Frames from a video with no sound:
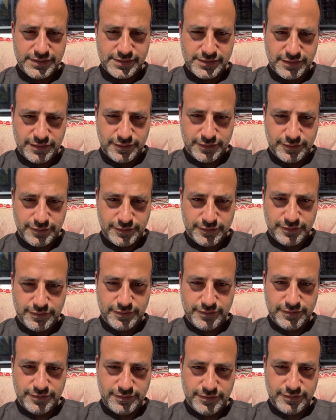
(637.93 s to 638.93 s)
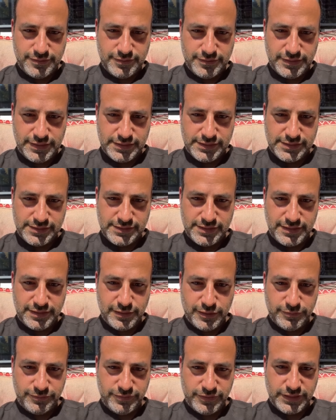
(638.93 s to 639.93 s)
So let's
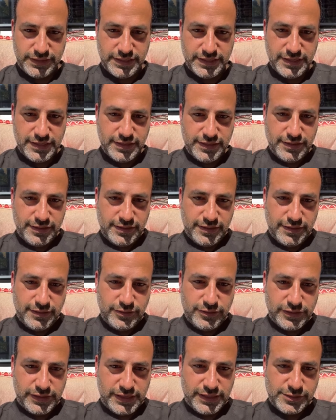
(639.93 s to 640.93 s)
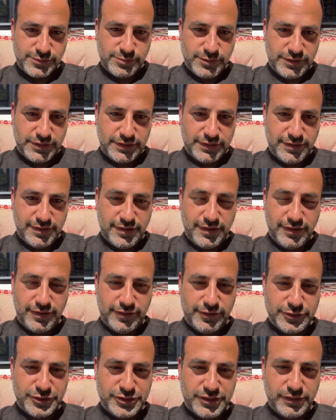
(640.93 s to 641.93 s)
see. Hopefully you guys will
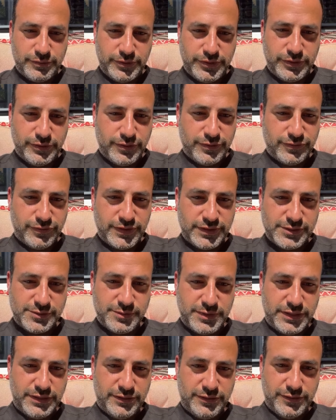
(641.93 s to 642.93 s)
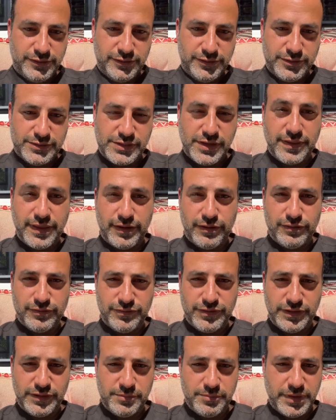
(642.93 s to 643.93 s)
all share with your friends what you do so they don't
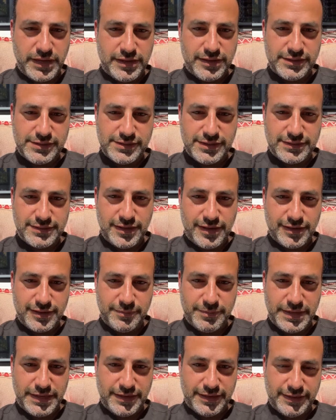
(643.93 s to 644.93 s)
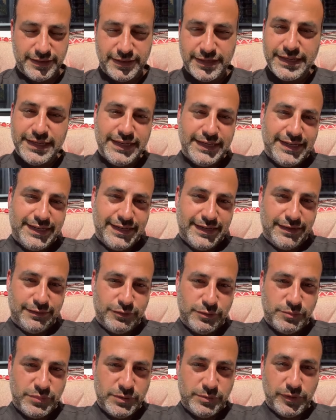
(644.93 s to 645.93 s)
feel embarrassed to talk about it.
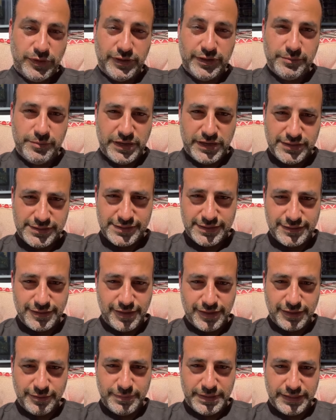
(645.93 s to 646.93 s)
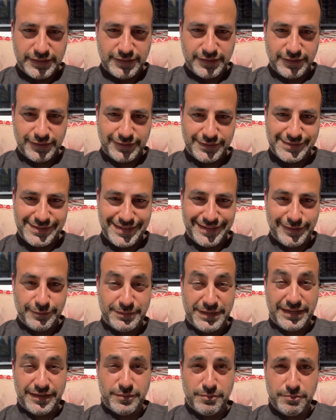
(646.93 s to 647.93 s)
And when people aren't embarrassed to talk about things, they end
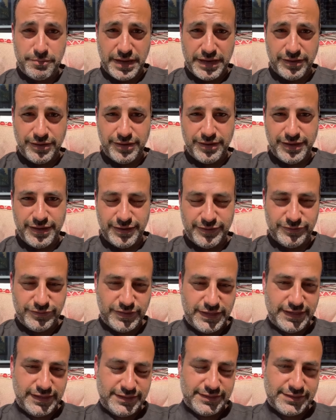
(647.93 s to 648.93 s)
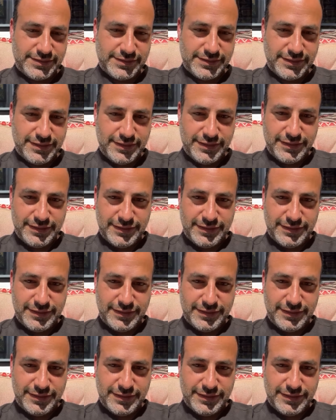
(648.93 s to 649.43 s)
up getting better advice.